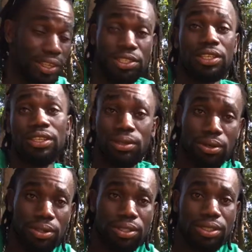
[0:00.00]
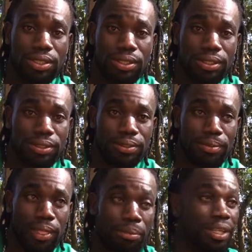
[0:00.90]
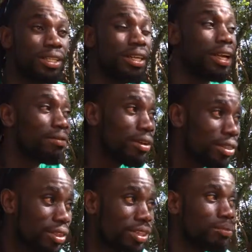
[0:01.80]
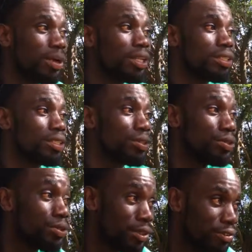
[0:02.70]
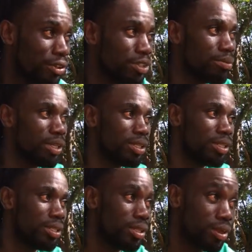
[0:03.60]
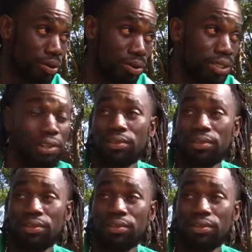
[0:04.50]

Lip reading: first aid course. But every 6 months you do refreshment the course.